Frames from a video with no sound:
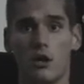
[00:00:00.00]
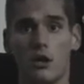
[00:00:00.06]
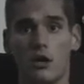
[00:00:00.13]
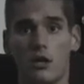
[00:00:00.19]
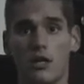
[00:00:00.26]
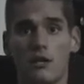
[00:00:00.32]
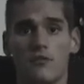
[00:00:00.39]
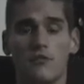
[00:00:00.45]

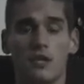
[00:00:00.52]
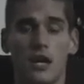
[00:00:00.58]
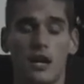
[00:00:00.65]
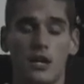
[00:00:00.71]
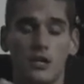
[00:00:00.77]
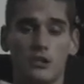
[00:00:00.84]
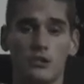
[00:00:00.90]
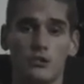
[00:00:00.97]
If
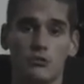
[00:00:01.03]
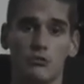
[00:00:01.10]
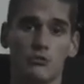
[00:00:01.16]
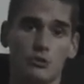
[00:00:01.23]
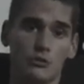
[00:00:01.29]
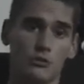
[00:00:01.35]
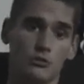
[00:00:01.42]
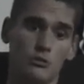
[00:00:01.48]
not, shoot
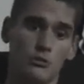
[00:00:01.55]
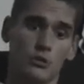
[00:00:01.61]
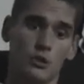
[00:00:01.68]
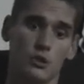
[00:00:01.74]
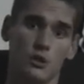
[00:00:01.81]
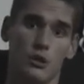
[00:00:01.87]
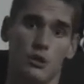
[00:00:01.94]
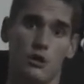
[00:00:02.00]
you
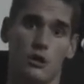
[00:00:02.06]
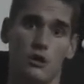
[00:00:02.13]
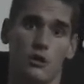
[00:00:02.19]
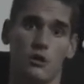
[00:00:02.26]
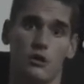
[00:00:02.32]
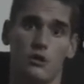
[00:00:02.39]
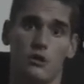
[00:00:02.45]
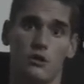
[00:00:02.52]

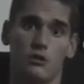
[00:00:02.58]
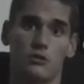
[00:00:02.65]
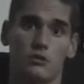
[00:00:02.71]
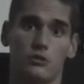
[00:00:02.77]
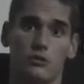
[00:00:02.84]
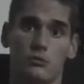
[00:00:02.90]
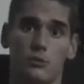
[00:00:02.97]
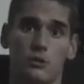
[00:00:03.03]
a
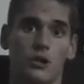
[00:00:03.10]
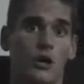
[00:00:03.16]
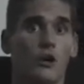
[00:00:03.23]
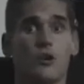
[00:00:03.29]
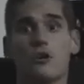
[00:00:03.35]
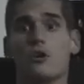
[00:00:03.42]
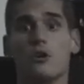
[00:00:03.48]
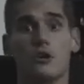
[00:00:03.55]
little bit
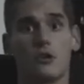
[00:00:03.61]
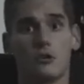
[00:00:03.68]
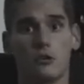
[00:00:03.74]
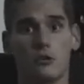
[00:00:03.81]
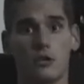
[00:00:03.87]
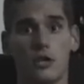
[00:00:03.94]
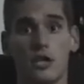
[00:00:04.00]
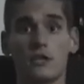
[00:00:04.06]
under.
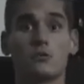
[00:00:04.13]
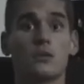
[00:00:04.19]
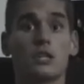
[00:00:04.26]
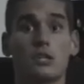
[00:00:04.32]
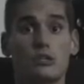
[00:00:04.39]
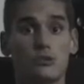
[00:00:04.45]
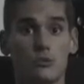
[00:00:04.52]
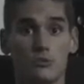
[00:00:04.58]
That's what
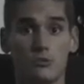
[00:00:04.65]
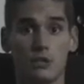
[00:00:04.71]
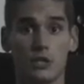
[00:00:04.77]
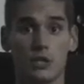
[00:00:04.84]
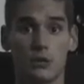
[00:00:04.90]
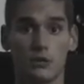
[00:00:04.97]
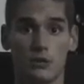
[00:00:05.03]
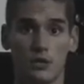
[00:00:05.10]
they do with me
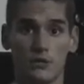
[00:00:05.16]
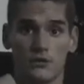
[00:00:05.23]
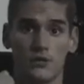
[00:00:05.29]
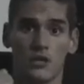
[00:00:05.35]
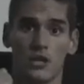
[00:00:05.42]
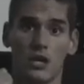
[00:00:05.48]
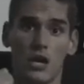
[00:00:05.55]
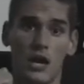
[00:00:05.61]
anyways.
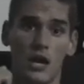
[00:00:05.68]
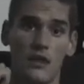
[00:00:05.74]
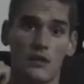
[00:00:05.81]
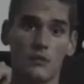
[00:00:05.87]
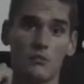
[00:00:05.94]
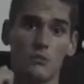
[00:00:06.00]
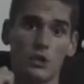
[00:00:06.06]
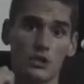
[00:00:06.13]
And
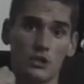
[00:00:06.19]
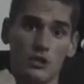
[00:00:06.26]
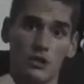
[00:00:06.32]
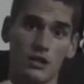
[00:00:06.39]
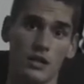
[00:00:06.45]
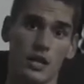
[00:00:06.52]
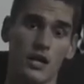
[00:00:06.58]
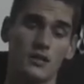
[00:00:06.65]
then when you're
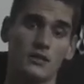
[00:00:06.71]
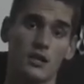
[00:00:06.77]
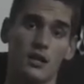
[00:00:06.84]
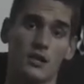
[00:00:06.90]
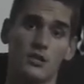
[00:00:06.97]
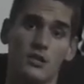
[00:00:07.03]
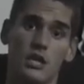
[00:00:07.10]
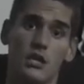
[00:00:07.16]
in
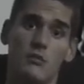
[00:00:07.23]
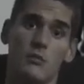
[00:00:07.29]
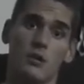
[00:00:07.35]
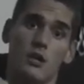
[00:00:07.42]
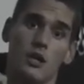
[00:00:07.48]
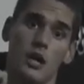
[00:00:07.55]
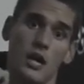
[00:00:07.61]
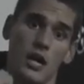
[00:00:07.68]
contest shape,
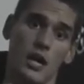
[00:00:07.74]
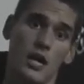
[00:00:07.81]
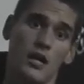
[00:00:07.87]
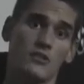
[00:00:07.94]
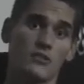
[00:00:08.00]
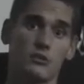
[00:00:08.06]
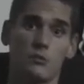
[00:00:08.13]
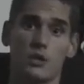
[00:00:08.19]

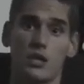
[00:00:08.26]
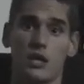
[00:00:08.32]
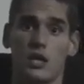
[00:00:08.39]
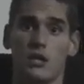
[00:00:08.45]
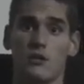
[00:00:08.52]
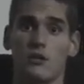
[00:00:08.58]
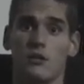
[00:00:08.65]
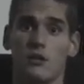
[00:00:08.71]
ask them
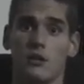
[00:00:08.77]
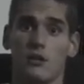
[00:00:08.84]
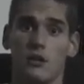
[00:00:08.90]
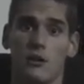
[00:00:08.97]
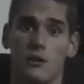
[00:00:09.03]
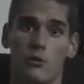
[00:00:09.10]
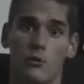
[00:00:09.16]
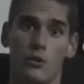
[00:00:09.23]
again
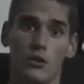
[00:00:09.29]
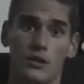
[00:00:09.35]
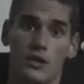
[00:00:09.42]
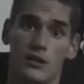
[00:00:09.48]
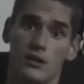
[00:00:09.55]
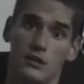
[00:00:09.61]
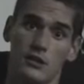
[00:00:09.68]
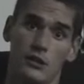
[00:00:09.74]
what they
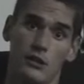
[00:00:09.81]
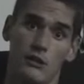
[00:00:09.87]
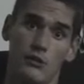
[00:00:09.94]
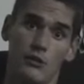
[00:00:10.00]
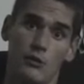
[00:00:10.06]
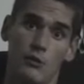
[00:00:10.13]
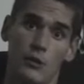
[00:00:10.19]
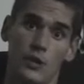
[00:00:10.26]
think that
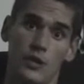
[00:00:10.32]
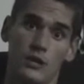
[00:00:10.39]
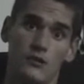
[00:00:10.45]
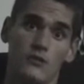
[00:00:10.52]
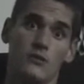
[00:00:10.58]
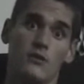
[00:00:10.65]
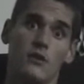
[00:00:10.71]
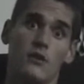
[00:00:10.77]
your weight
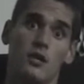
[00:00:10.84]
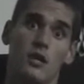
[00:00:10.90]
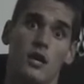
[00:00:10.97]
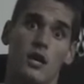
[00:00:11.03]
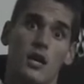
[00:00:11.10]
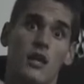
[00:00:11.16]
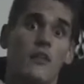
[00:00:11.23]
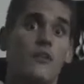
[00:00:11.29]
is.
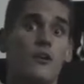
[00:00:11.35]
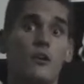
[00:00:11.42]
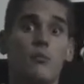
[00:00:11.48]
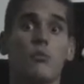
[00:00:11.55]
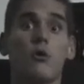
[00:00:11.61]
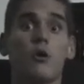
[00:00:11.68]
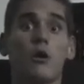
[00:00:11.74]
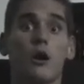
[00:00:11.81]
And they're
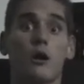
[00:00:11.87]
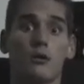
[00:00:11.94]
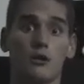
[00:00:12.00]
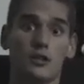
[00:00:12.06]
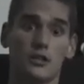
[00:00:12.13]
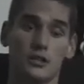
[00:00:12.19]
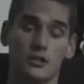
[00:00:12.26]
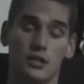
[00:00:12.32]

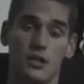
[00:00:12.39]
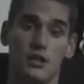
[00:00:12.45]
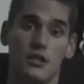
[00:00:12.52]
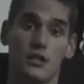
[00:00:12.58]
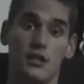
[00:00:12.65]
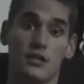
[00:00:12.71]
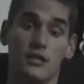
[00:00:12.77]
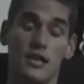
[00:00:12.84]
probably going to tell you
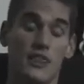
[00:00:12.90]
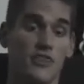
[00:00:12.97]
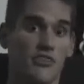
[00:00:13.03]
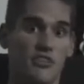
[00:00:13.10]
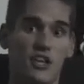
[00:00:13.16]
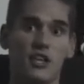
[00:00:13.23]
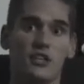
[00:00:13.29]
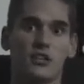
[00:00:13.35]
that they
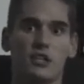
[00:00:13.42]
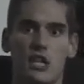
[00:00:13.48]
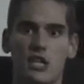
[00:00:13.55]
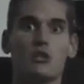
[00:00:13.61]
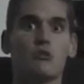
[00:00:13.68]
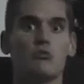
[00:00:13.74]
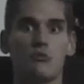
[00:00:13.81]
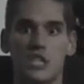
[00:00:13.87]
think
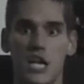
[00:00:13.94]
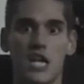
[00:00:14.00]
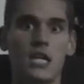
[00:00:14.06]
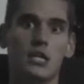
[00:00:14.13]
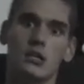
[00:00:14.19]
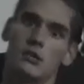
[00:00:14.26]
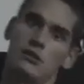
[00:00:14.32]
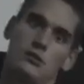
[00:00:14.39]
that you
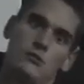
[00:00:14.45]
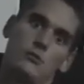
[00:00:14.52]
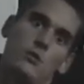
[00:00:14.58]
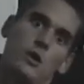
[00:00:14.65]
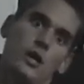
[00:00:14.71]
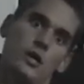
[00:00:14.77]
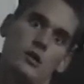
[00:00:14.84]
gained weight.